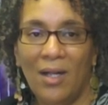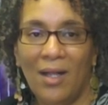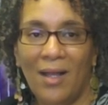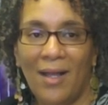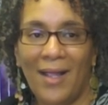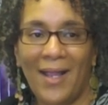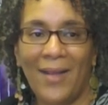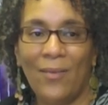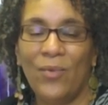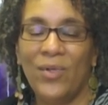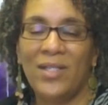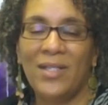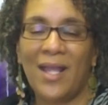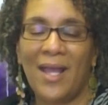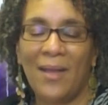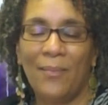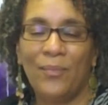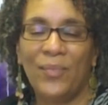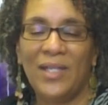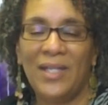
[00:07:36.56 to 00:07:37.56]
I would
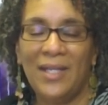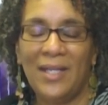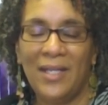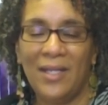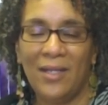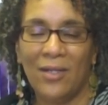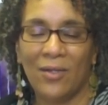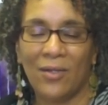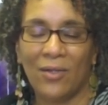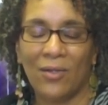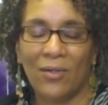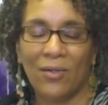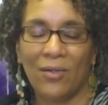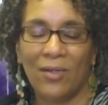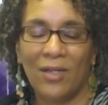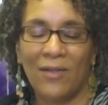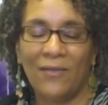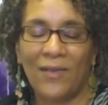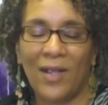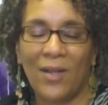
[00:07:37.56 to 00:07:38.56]
not be here
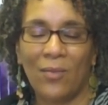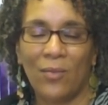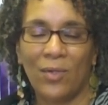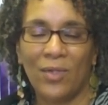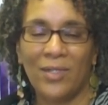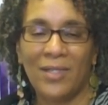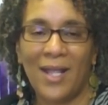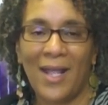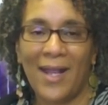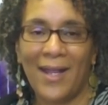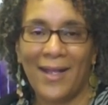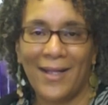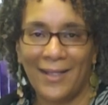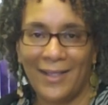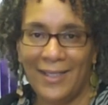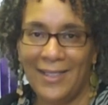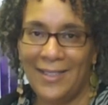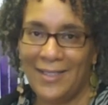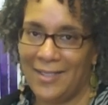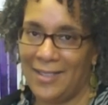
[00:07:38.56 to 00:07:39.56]
if I were not at
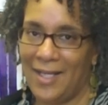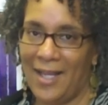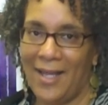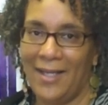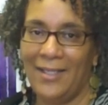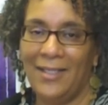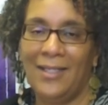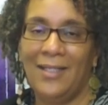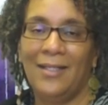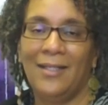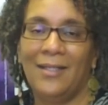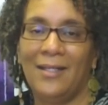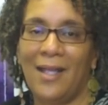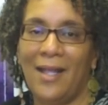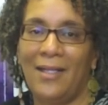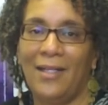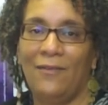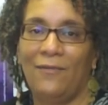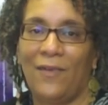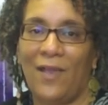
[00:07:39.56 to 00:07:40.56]
least 90 to
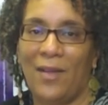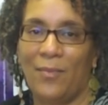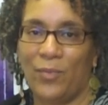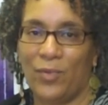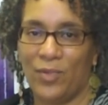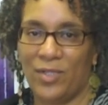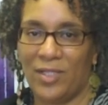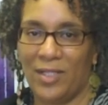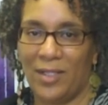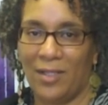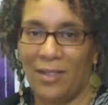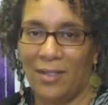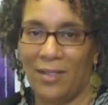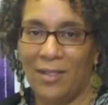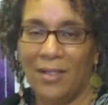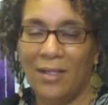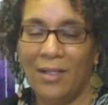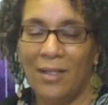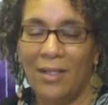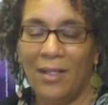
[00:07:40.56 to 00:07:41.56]
95%
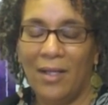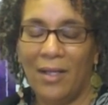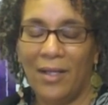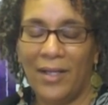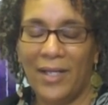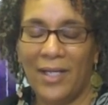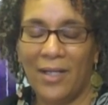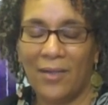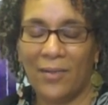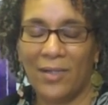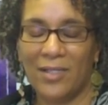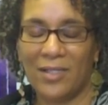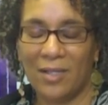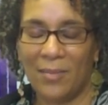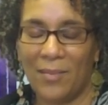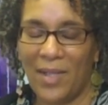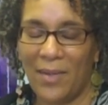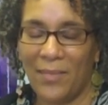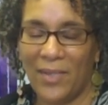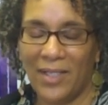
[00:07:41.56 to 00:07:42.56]
adherent to
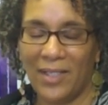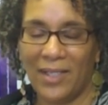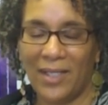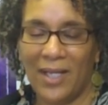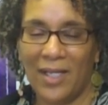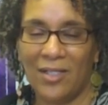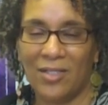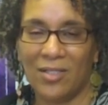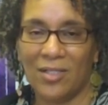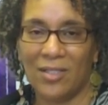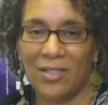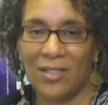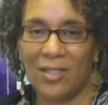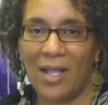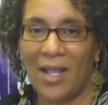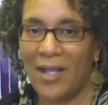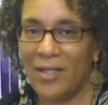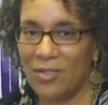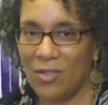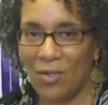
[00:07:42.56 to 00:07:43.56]
my medications.
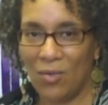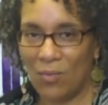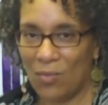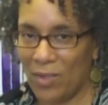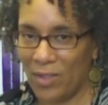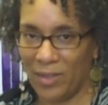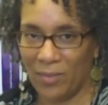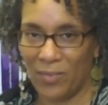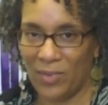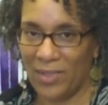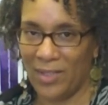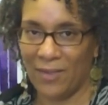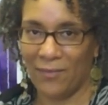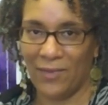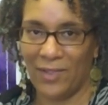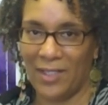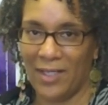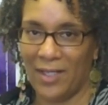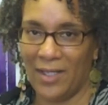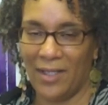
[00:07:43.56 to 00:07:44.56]
I don't want to be
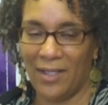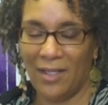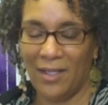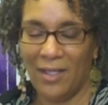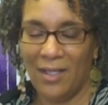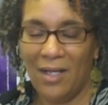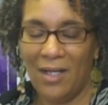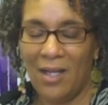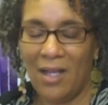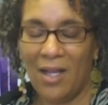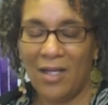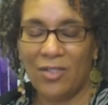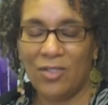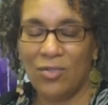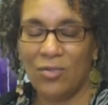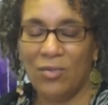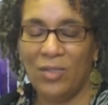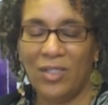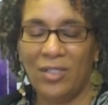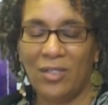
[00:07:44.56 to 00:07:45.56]
every day. I
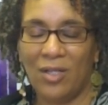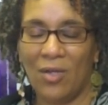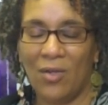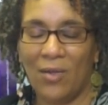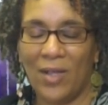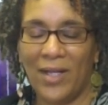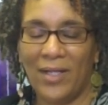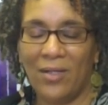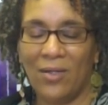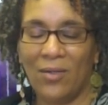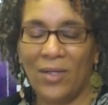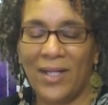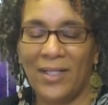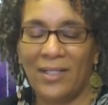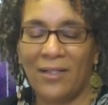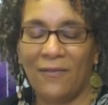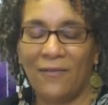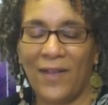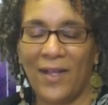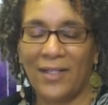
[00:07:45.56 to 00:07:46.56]
truly don't. I don't like
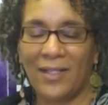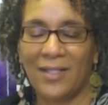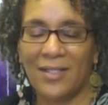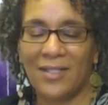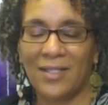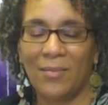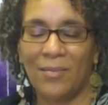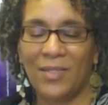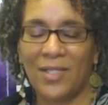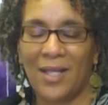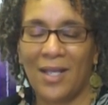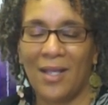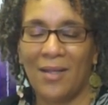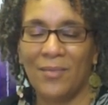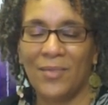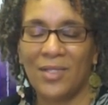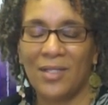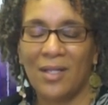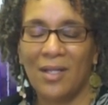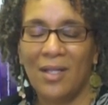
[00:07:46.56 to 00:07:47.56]
the fact that
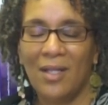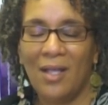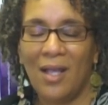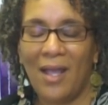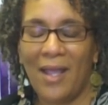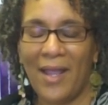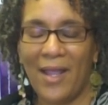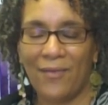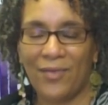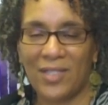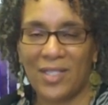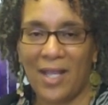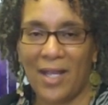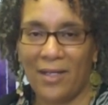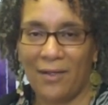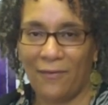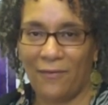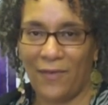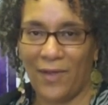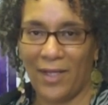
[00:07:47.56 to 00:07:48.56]
sometimes I have
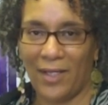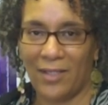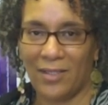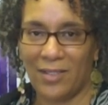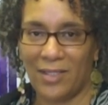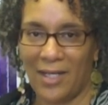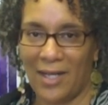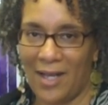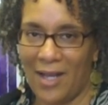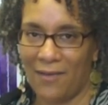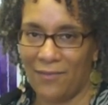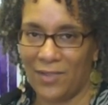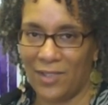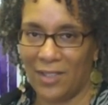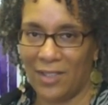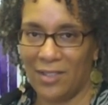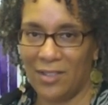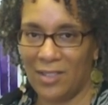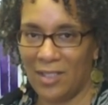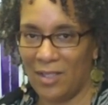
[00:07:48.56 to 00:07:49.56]
side effects that I have to
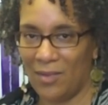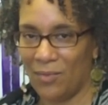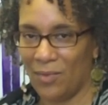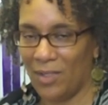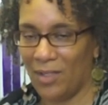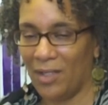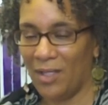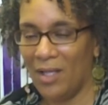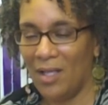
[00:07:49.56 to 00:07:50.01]
contend with.